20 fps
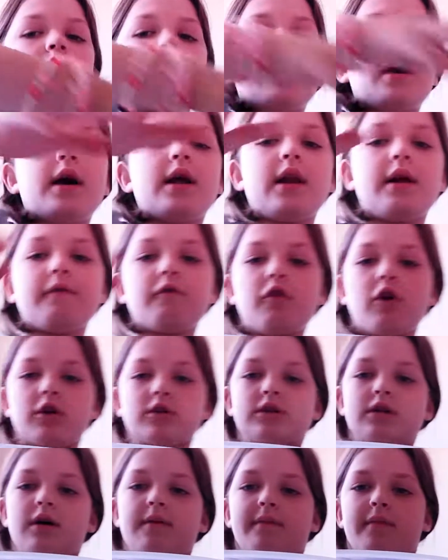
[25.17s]
And I've got
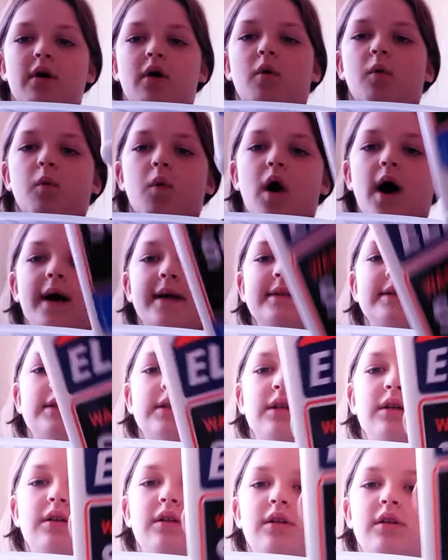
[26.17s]
some white
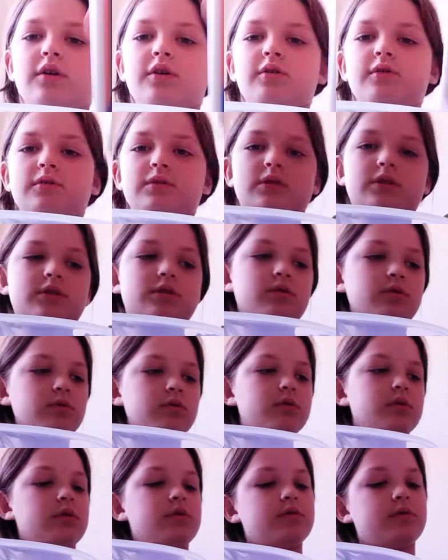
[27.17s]
glue, school
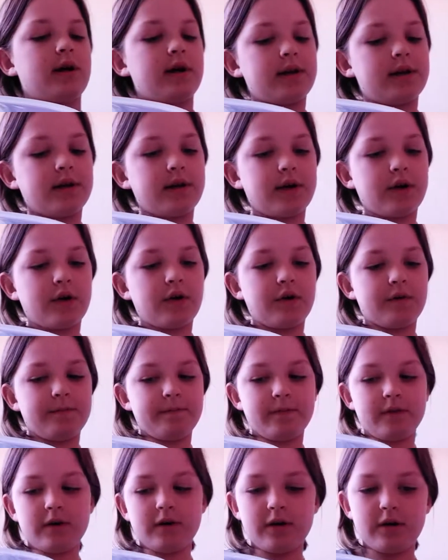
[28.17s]
glue right here.
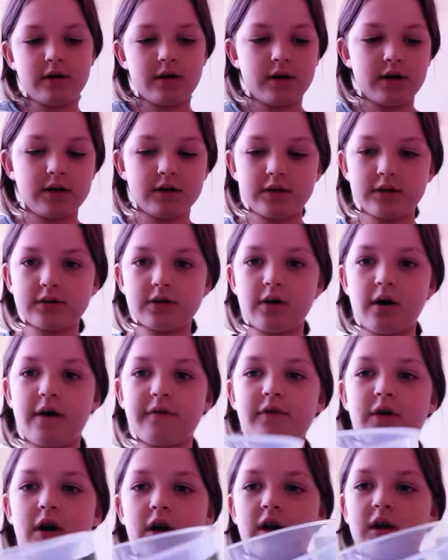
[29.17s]
So I've
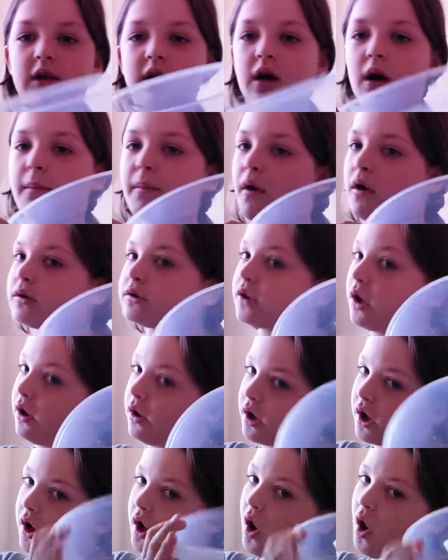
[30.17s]
got a clear bowl so you
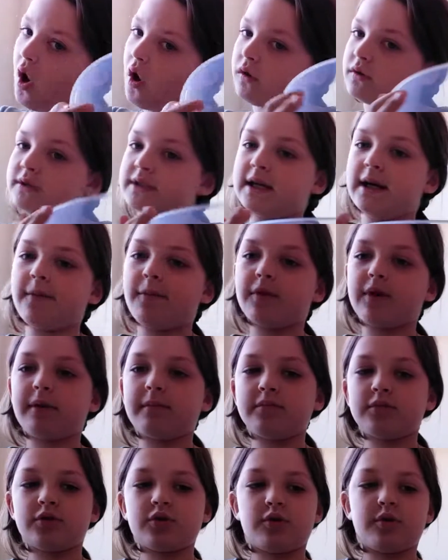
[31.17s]
can all see what
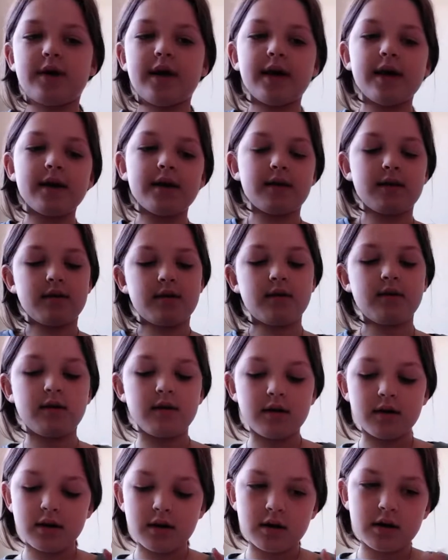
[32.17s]
I'm doing.
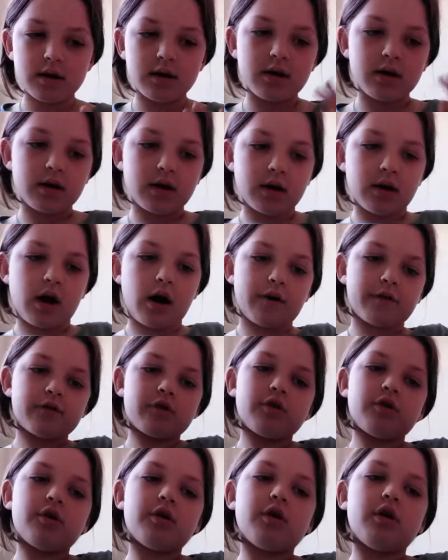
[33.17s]
And after,
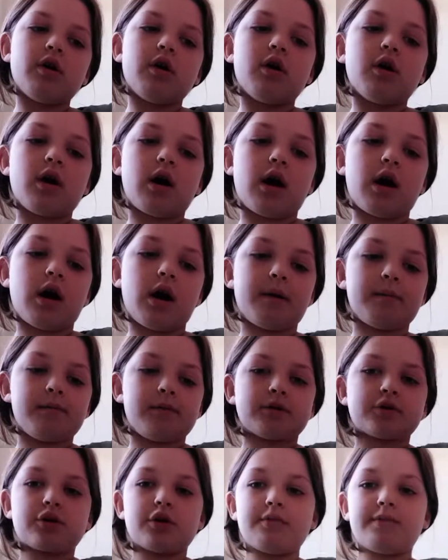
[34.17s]
I'm
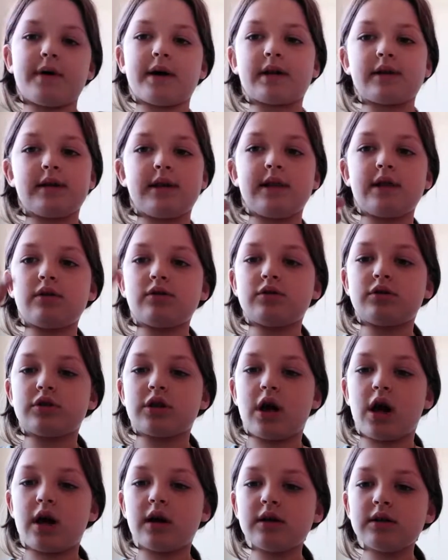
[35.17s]
just going to make little
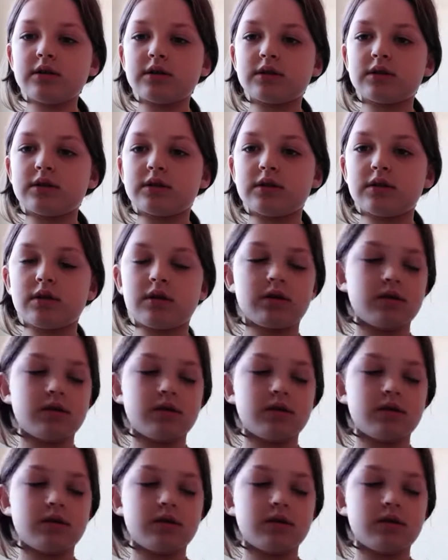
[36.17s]
chunks.